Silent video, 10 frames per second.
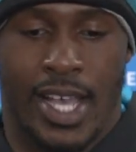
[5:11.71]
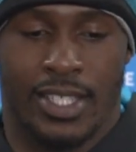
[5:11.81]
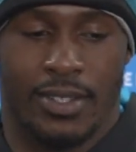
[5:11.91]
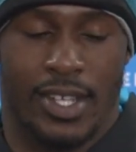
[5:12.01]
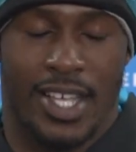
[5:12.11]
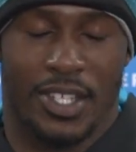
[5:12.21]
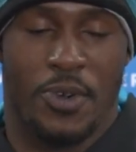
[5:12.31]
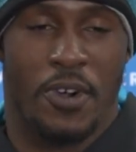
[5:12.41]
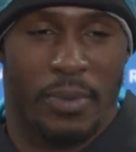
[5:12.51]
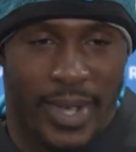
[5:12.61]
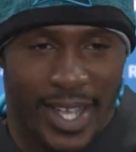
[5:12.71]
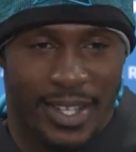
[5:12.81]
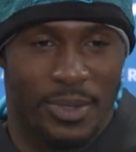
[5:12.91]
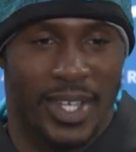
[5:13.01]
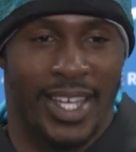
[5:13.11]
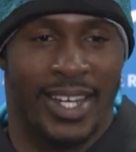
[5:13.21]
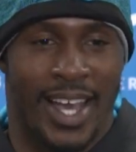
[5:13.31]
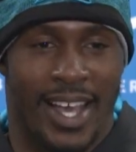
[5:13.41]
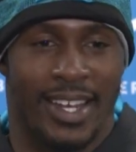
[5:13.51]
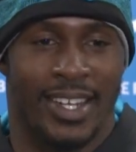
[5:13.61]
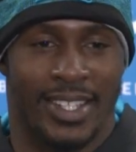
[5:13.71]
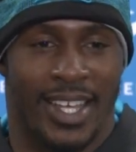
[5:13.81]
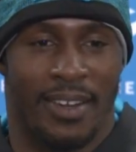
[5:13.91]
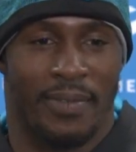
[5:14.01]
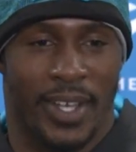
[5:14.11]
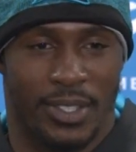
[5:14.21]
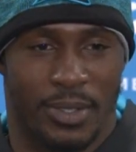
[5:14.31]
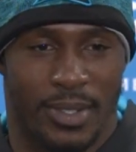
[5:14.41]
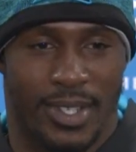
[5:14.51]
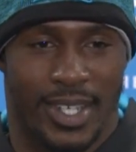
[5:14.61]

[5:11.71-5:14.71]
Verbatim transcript: as a as a quarterback you cannot let that affect you.